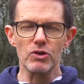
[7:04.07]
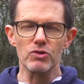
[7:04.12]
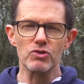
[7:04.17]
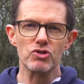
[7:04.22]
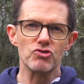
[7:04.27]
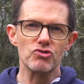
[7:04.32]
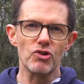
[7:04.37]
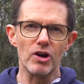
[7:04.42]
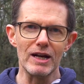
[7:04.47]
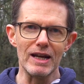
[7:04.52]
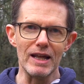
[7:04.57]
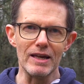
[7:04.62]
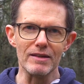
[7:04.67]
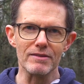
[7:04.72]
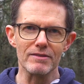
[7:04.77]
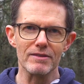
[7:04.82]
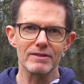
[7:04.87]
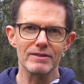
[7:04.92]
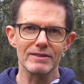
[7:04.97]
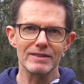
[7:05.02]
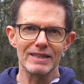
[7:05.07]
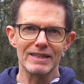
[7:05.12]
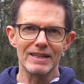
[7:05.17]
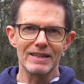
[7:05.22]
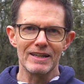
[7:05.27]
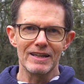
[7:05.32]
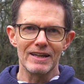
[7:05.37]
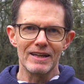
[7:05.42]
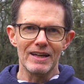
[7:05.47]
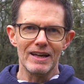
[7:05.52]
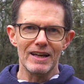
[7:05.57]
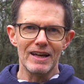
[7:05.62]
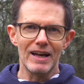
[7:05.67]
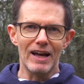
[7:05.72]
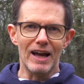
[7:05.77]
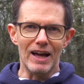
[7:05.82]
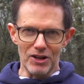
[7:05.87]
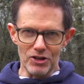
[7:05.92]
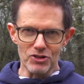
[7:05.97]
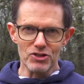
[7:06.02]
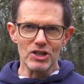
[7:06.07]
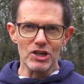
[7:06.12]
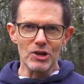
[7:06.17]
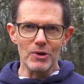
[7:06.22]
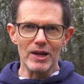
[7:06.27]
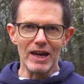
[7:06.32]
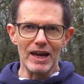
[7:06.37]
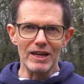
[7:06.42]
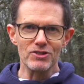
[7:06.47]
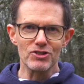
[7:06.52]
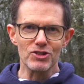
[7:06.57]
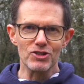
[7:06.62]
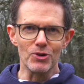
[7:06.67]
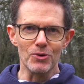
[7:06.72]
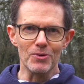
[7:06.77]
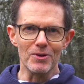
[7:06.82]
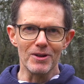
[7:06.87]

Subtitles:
your stride length. And I'll see you again soon.